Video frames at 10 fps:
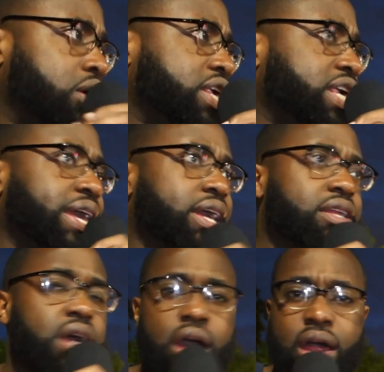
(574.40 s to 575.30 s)
Yeah.
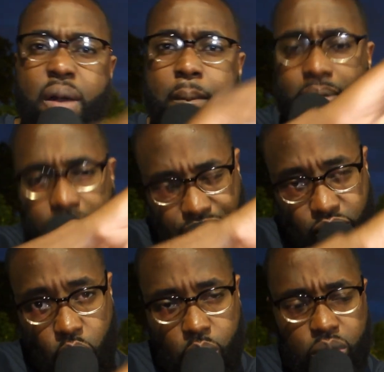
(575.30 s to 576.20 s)
Um.
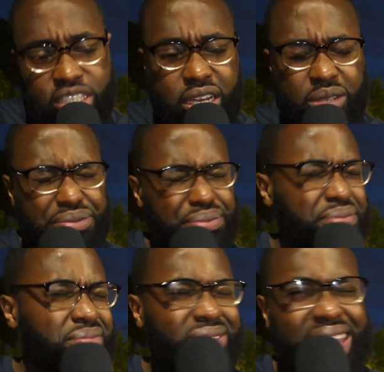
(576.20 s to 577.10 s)
Watch out.
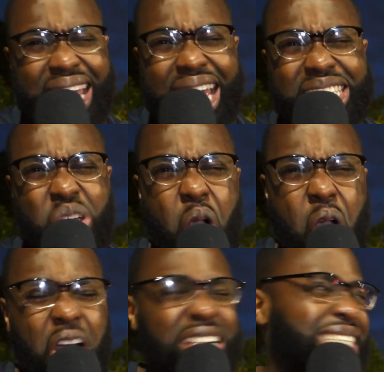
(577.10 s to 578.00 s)
It's
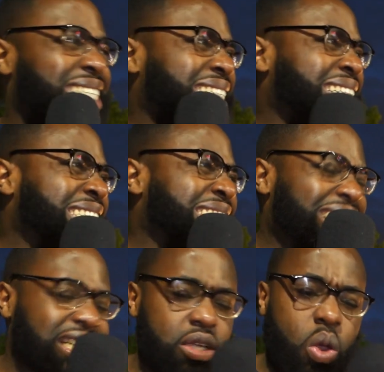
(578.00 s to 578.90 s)
hot.
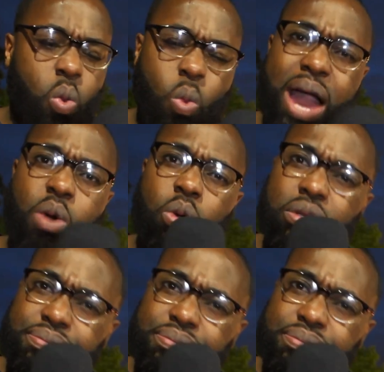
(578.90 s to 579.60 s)
Wow.